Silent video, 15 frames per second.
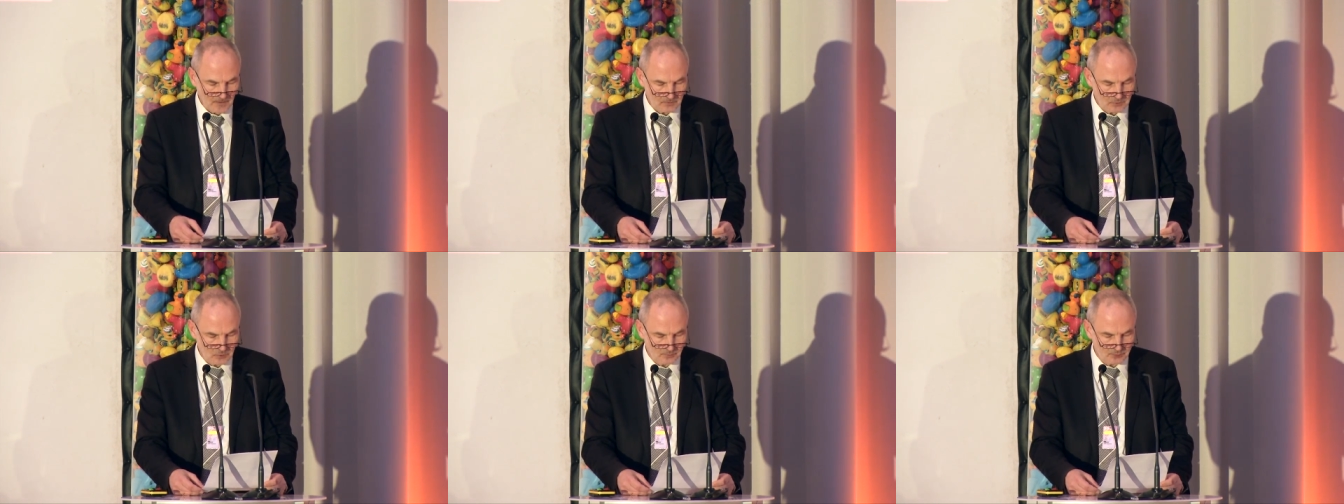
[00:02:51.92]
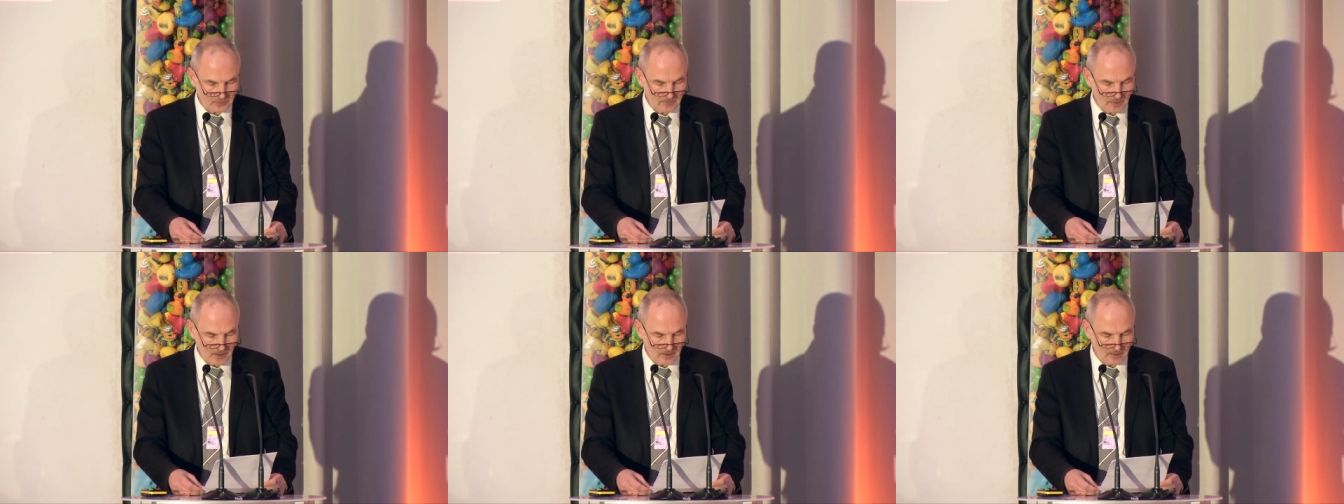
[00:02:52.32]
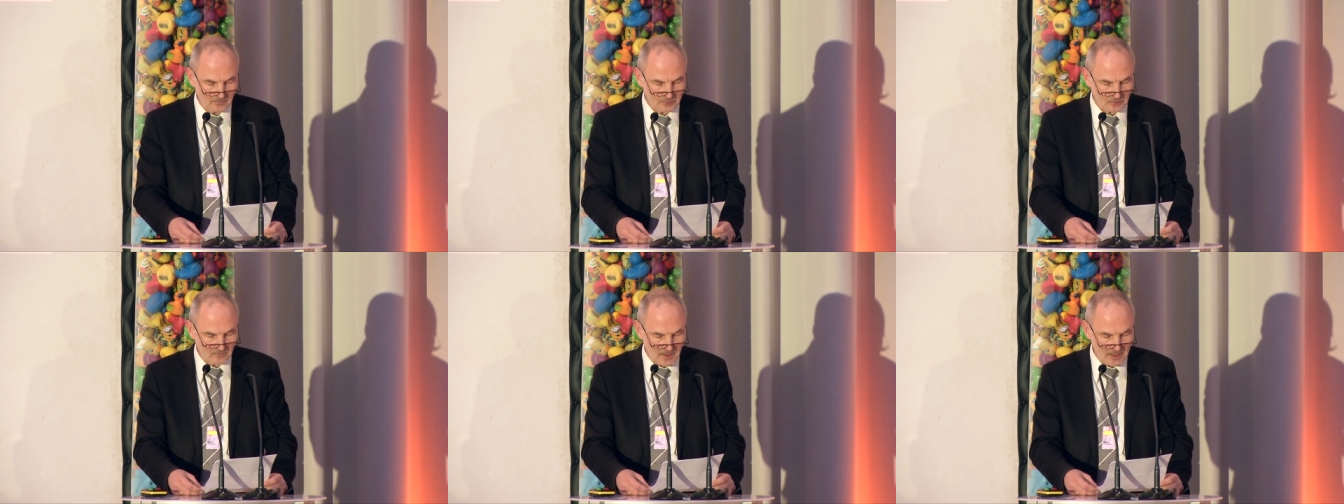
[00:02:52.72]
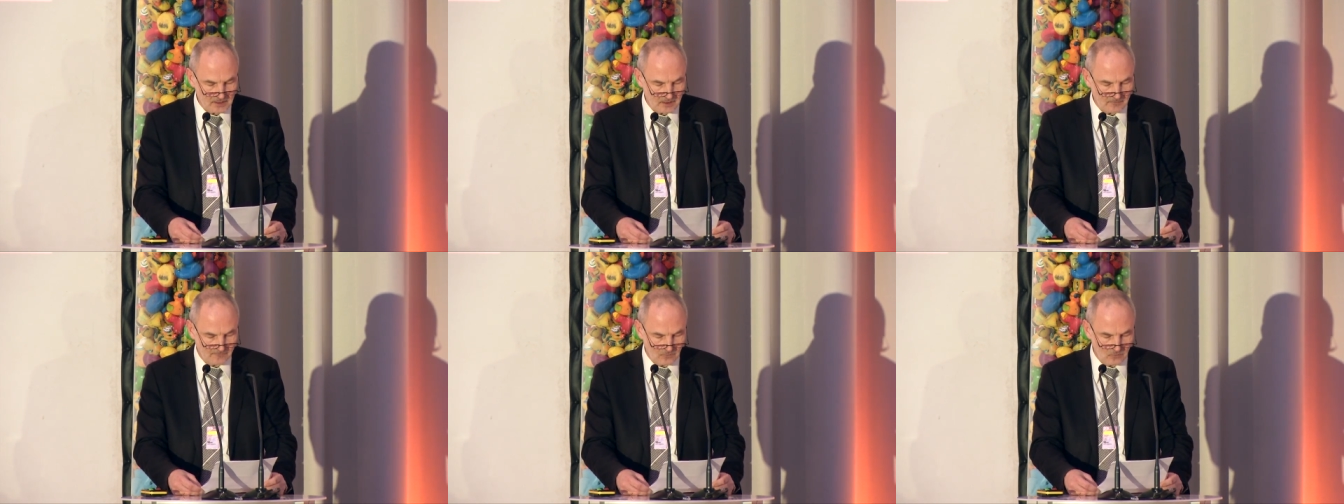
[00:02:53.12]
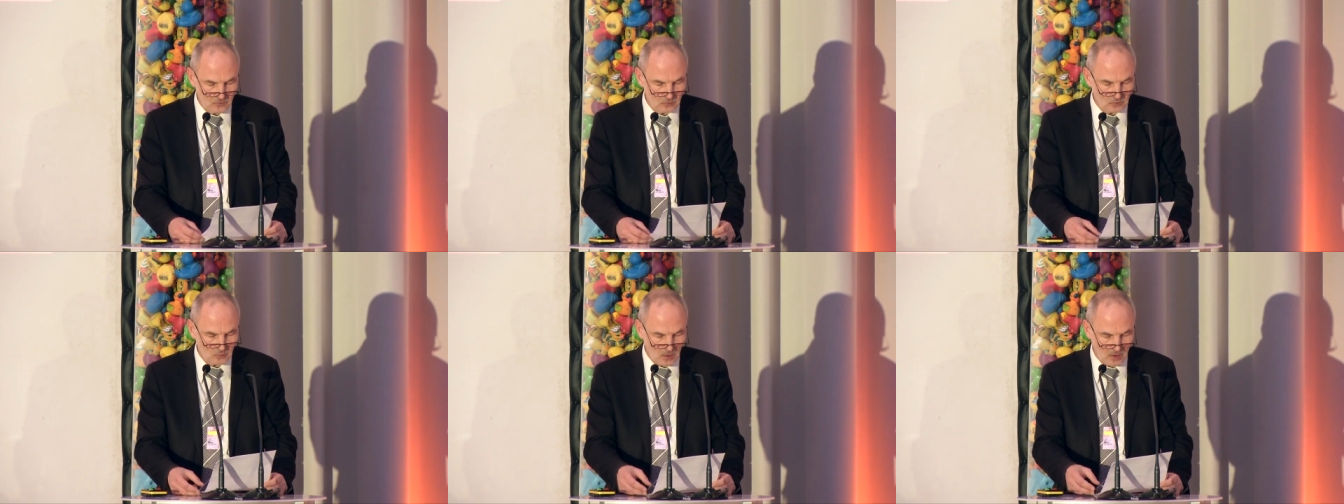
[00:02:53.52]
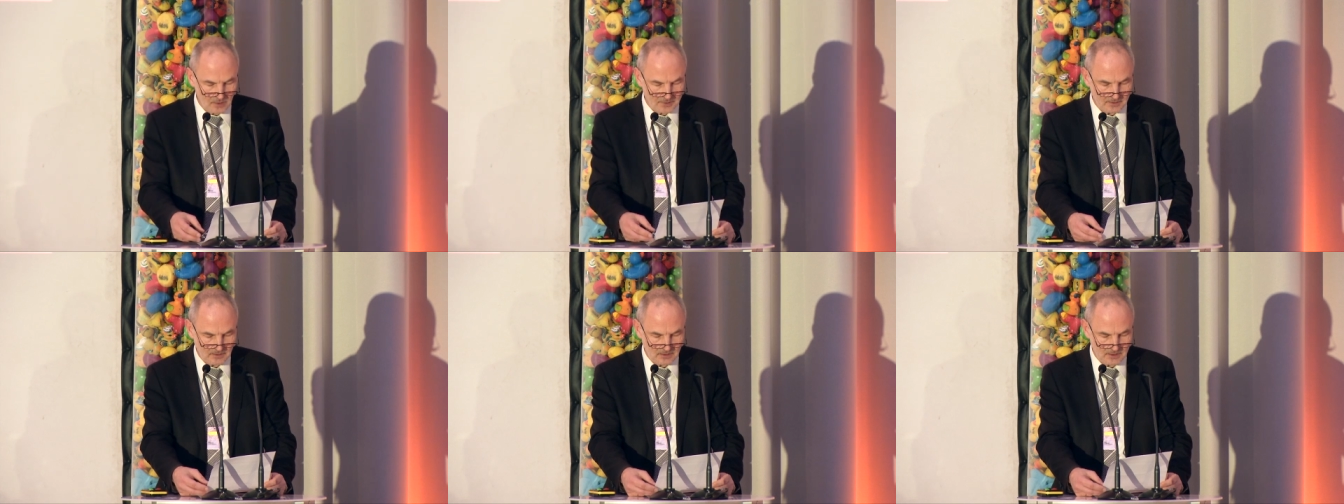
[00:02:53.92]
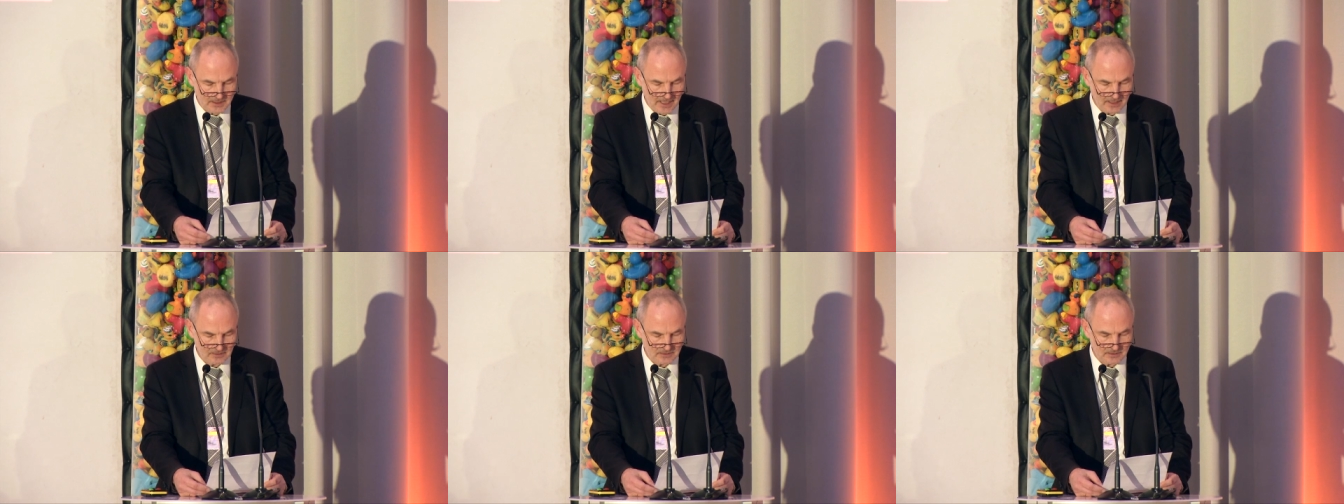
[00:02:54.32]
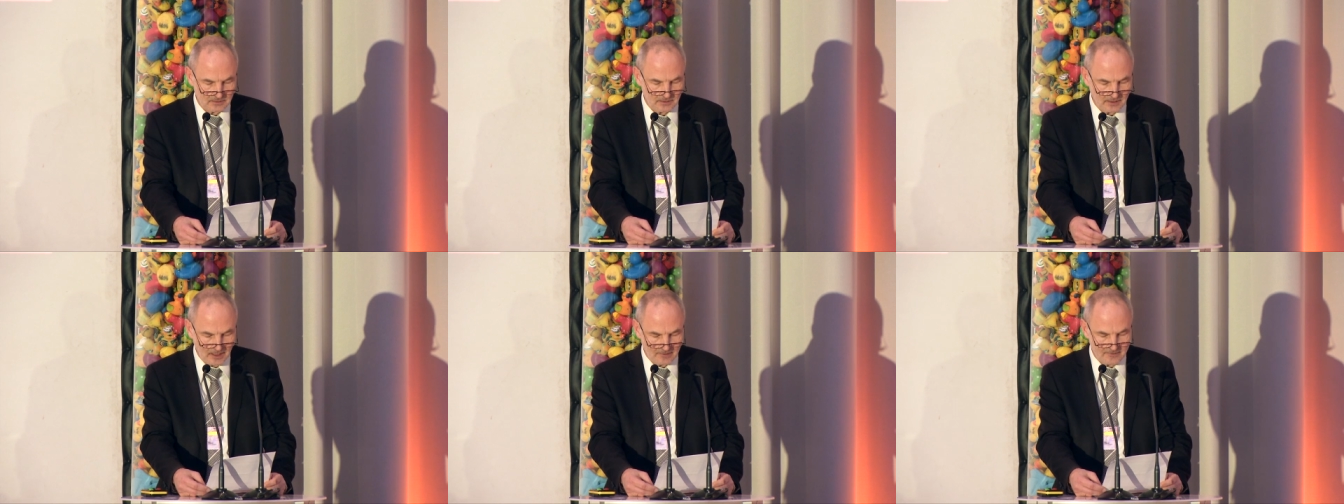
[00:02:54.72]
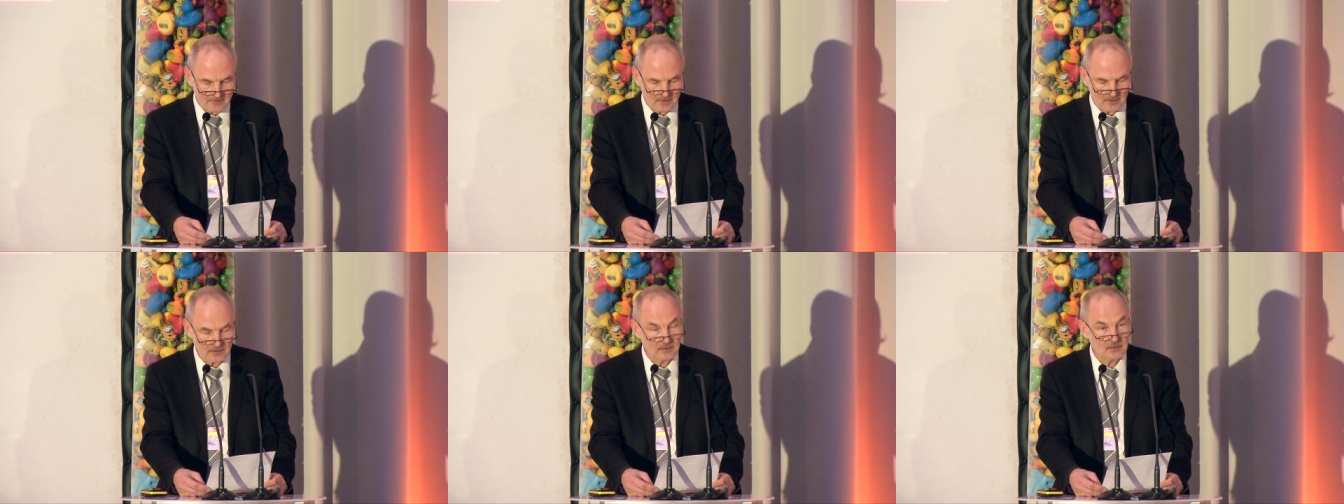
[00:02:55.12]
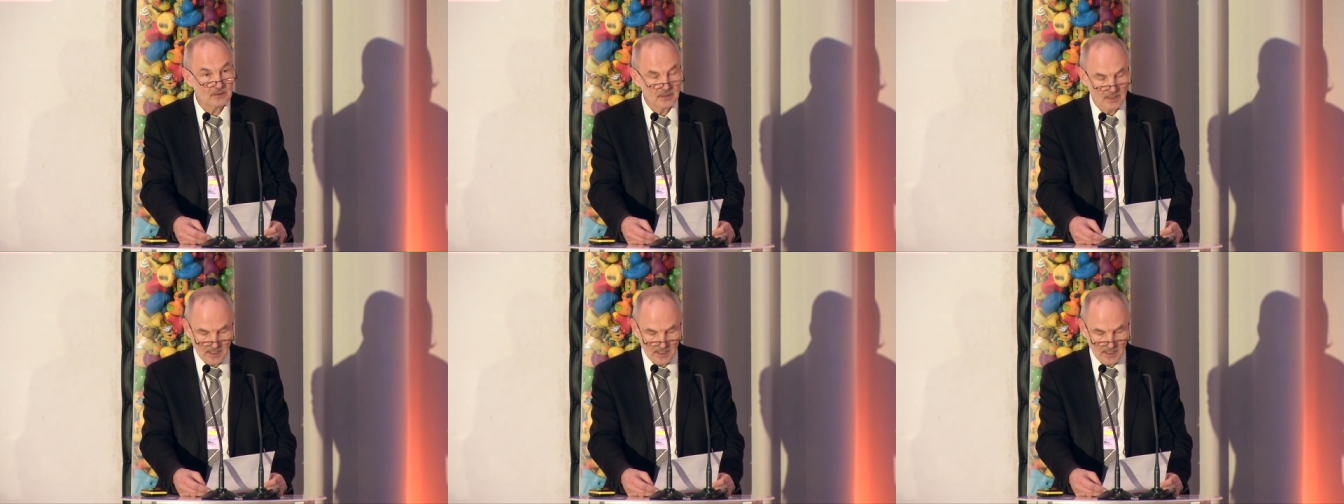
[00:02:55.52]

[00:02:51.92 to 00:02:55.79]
to pro uh, providing food, water, shelter, healthcare,